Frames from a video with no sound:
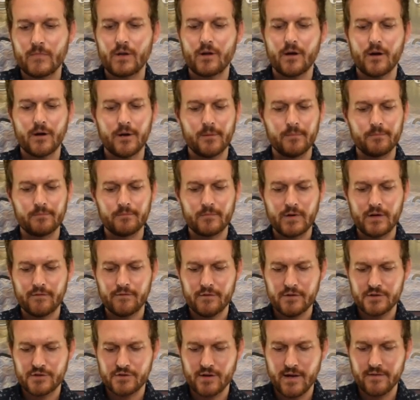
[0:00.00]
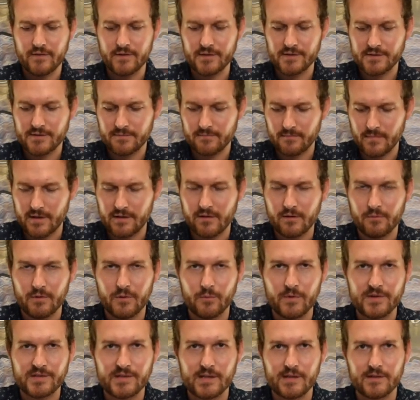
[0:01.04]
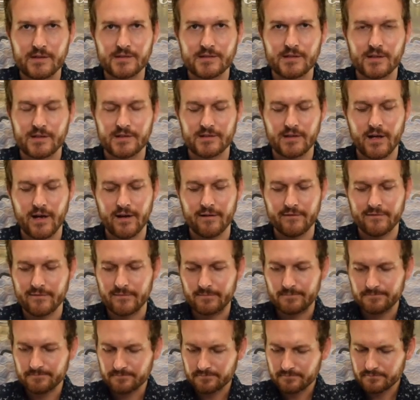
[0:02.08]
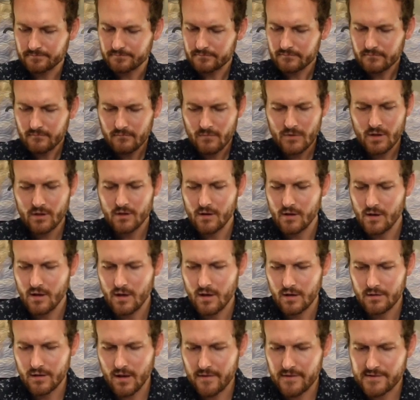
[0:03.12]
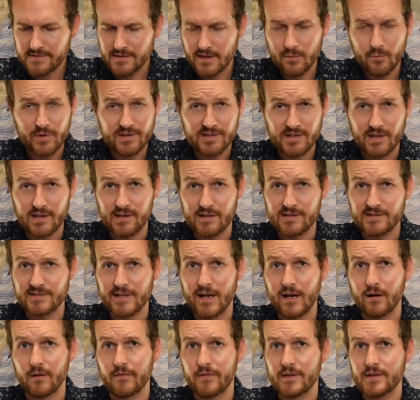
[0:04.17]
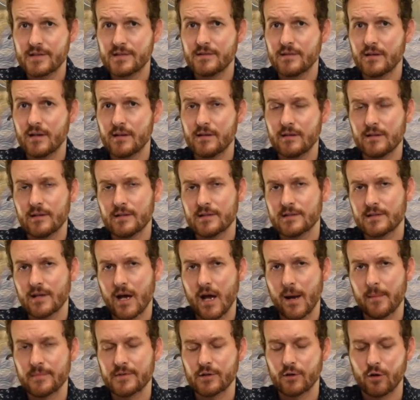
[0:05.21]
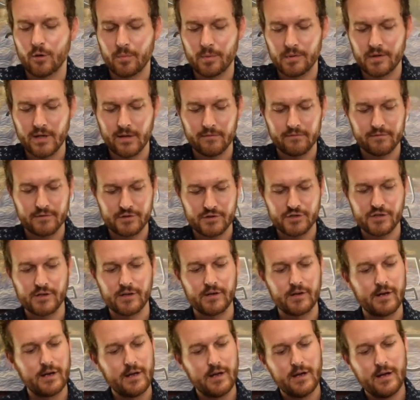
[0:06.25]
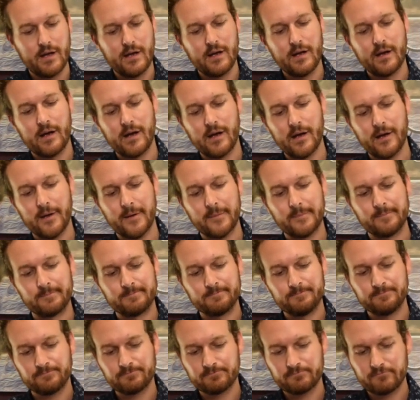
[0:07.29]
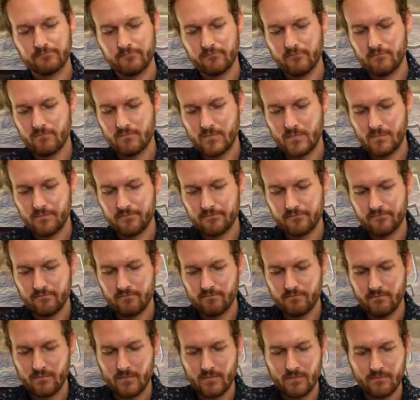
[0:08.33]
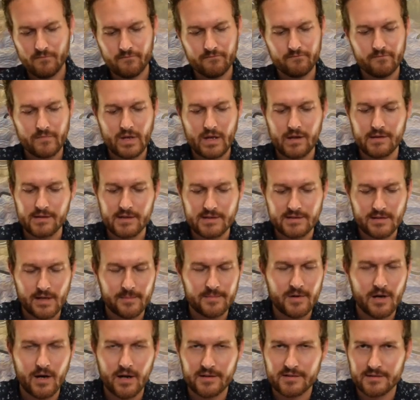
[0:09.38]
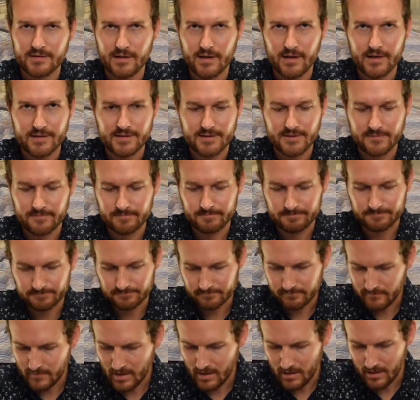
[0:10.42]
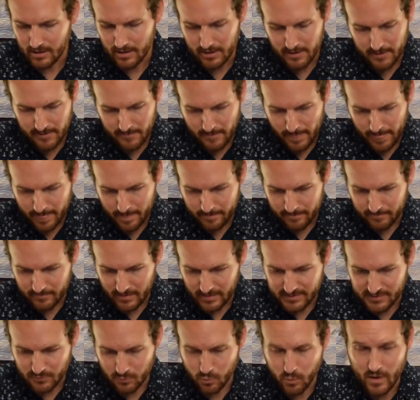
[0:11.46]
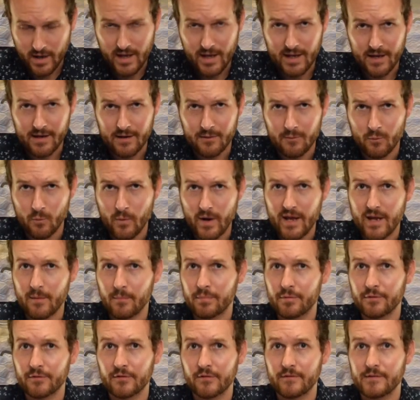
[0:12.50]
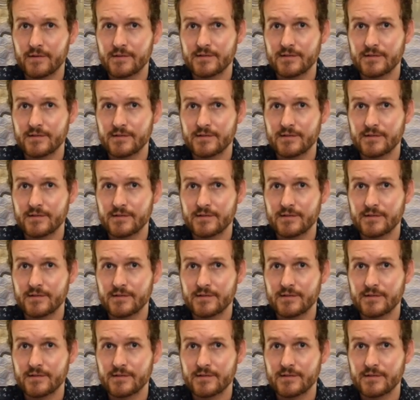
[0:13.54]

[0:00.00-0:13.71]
When I first tried this, I did it with Whiskey in the Six Live. Not the same whiskey it is now. This thing needs time to open up for sure. It needs time to oxidize. It's way, way improved